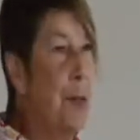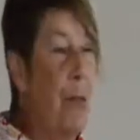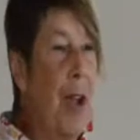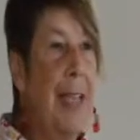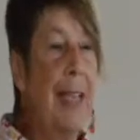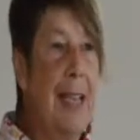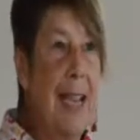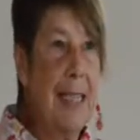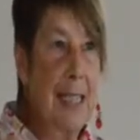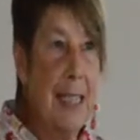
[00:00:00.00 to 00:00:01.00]
this way,
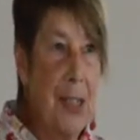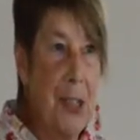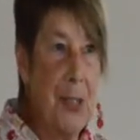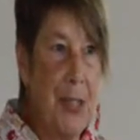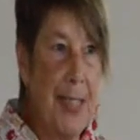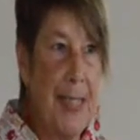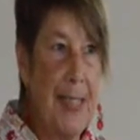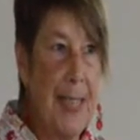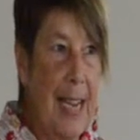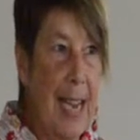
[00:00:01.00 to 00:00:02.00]
connecting the two cities
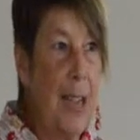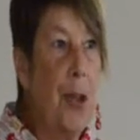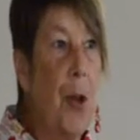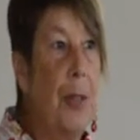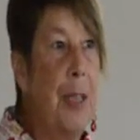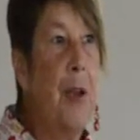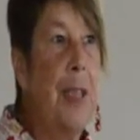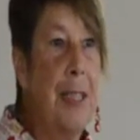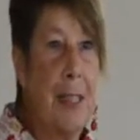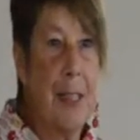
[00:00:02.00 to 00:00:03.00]
again, only
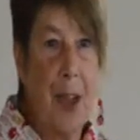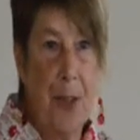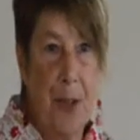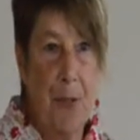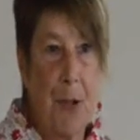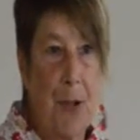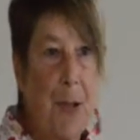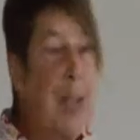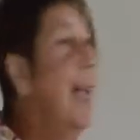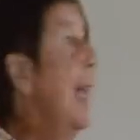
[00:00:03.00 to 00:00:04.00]
going the southern
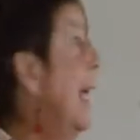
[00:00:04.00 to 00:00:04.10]
route